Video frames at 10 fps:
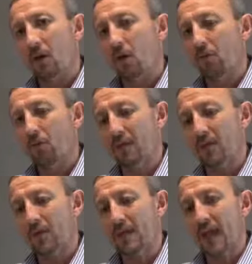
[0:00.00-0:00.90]
of
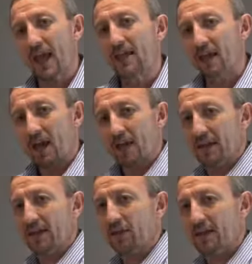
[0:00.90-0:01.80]
whether we get an
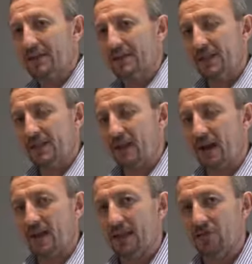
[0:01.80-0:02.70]
increase in
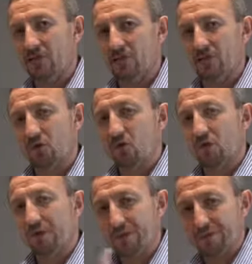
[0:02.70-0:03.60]
electrons
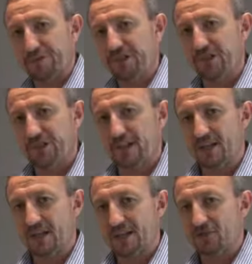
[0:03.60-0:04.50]
or a deficiency in
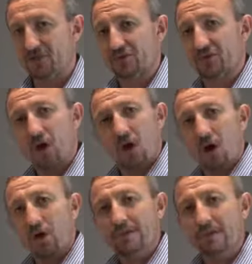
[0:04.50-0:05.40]
electrons.
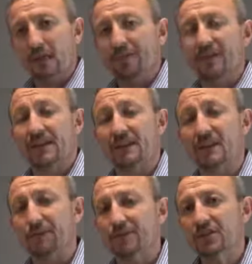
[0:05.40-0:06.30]
Obviously, if there's a
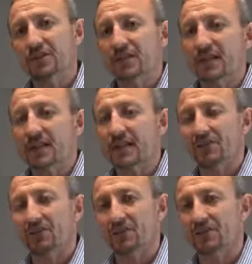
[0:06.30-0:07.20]
deficiency in
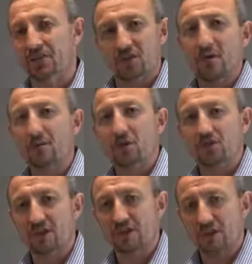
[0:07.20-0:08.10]
electrons, it's going to be
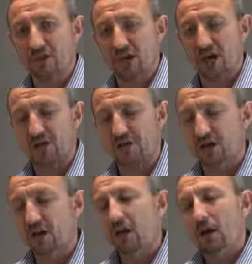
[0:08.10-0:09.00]
positively
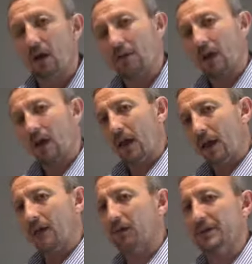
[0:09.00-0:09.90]
charged. An
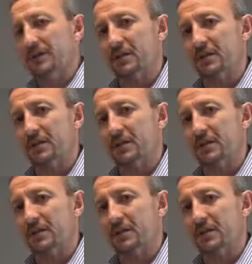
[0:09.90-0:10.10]
increase in